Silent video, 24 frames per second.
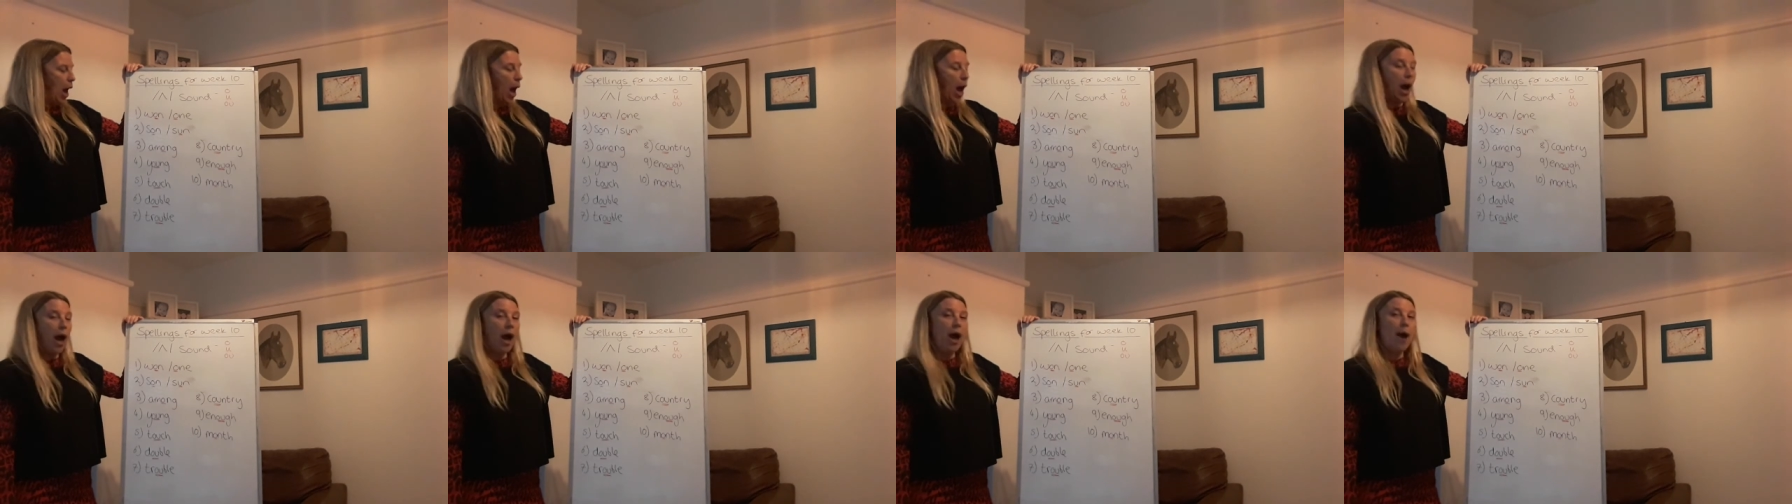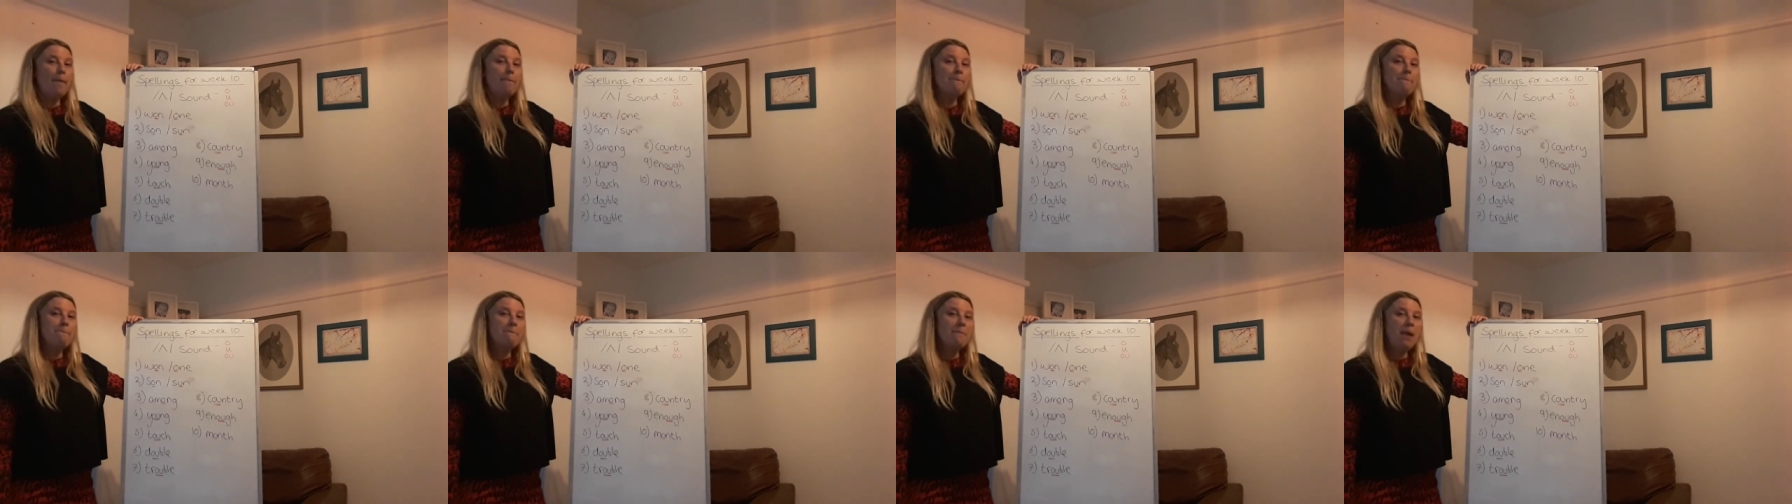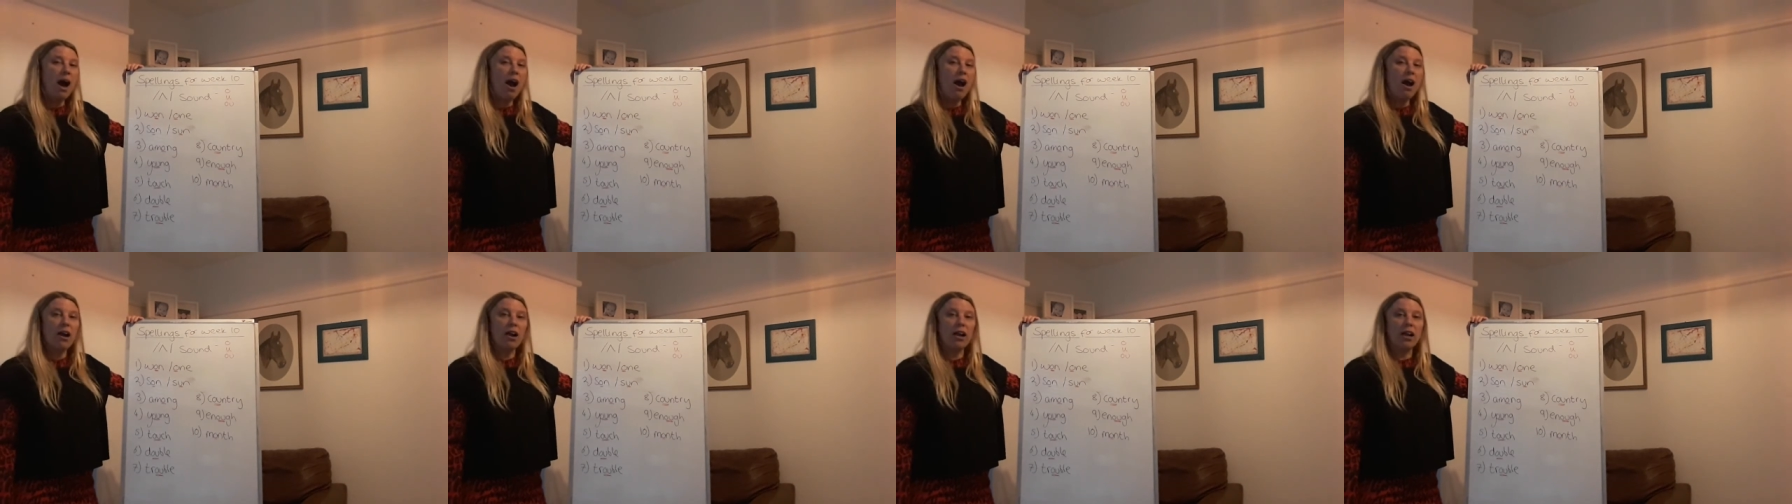
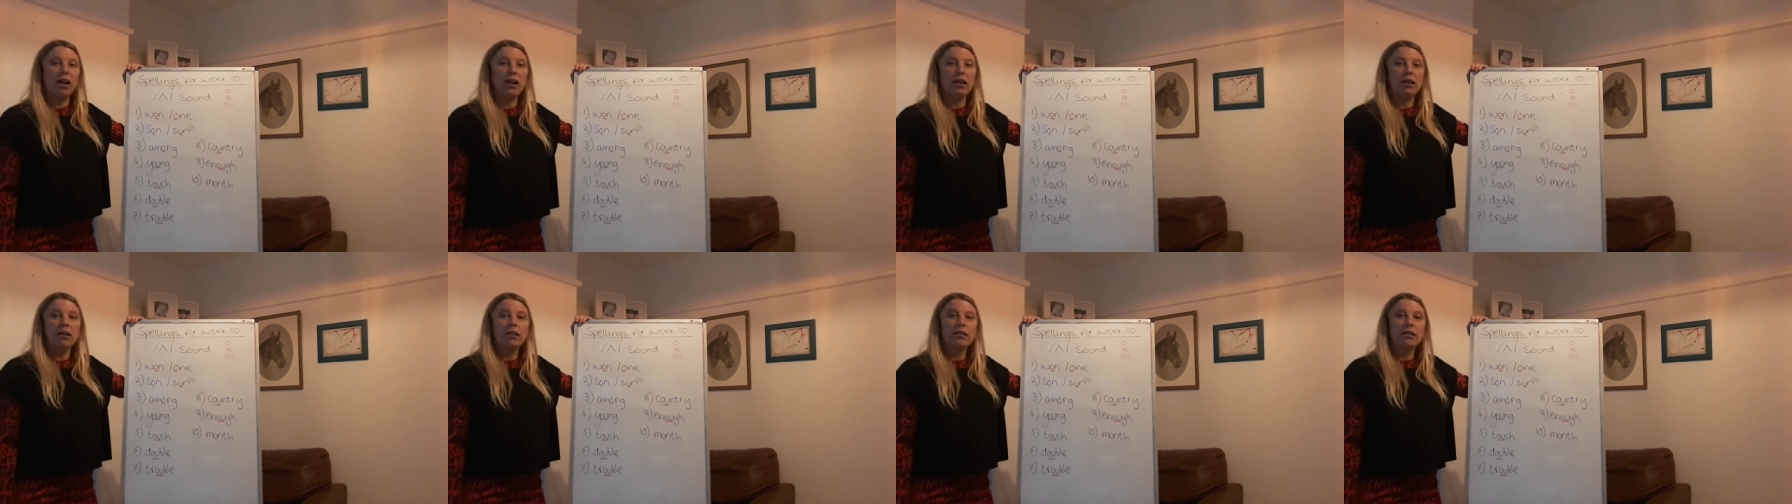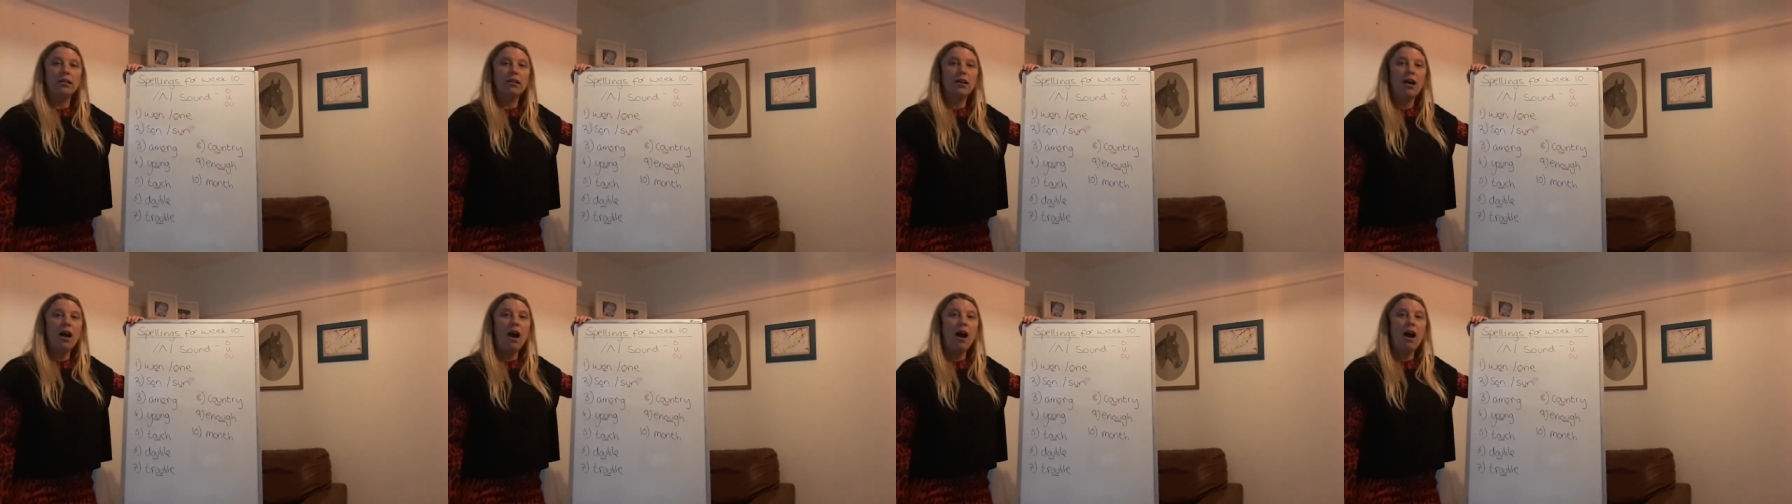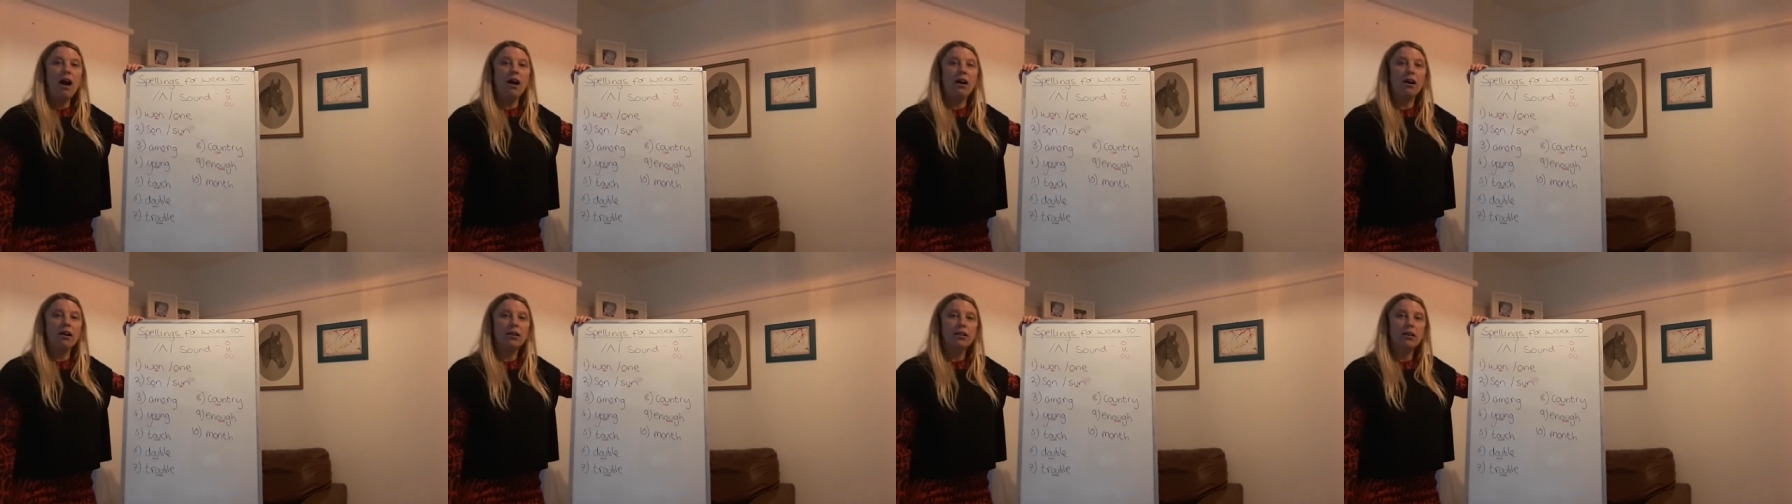Among.
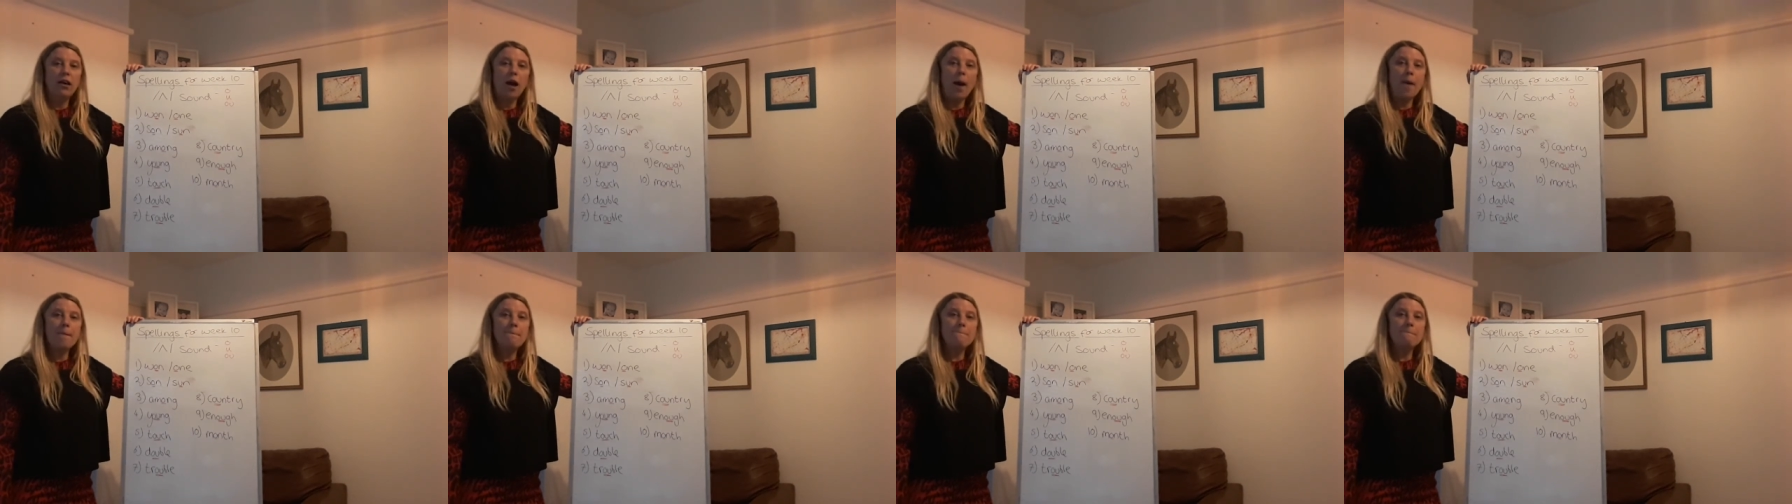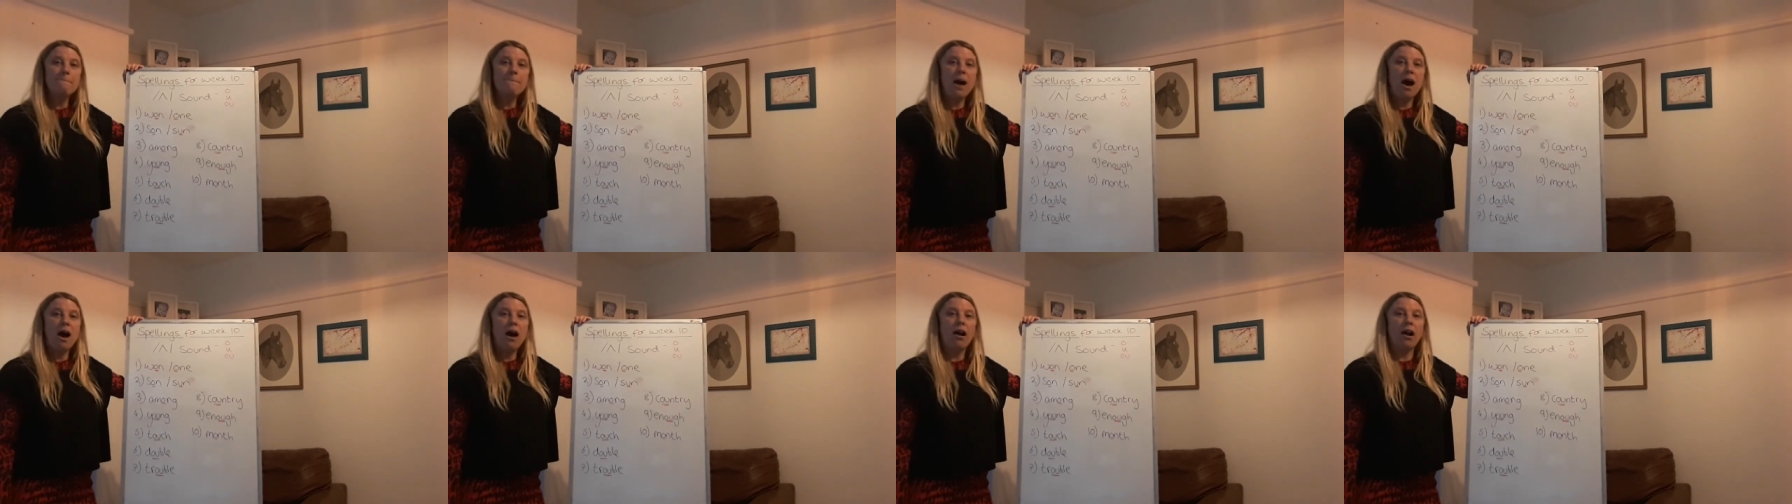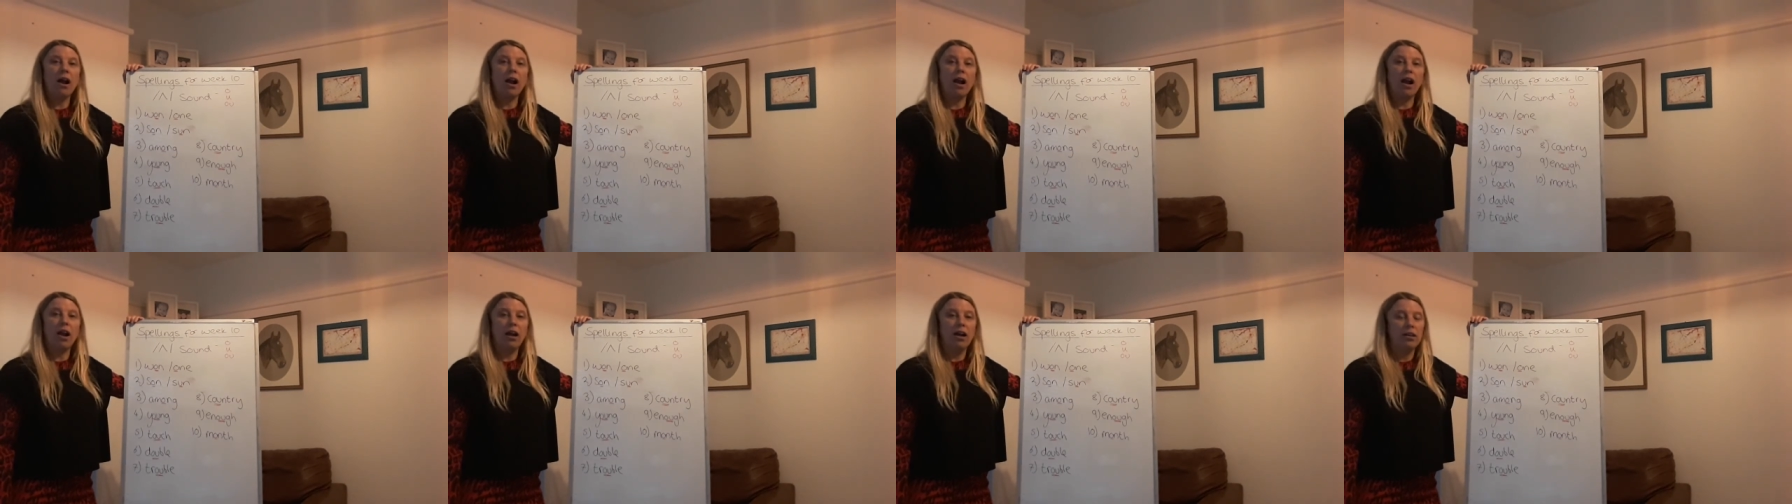
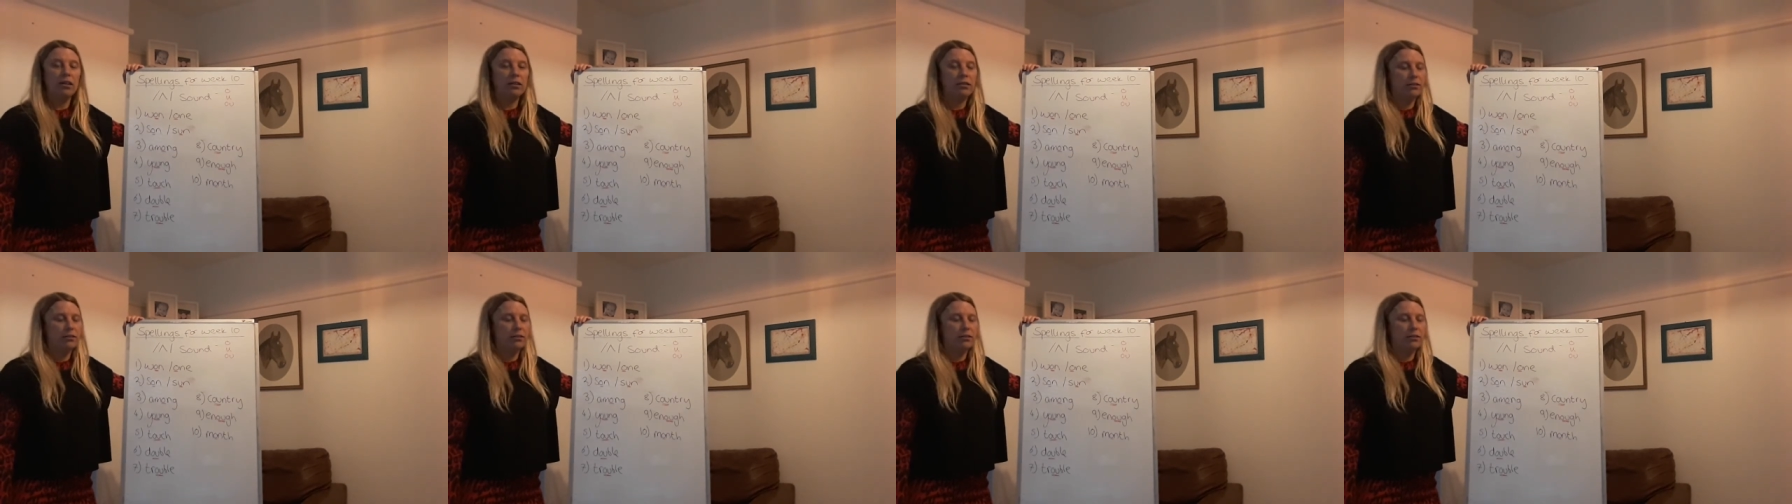Among.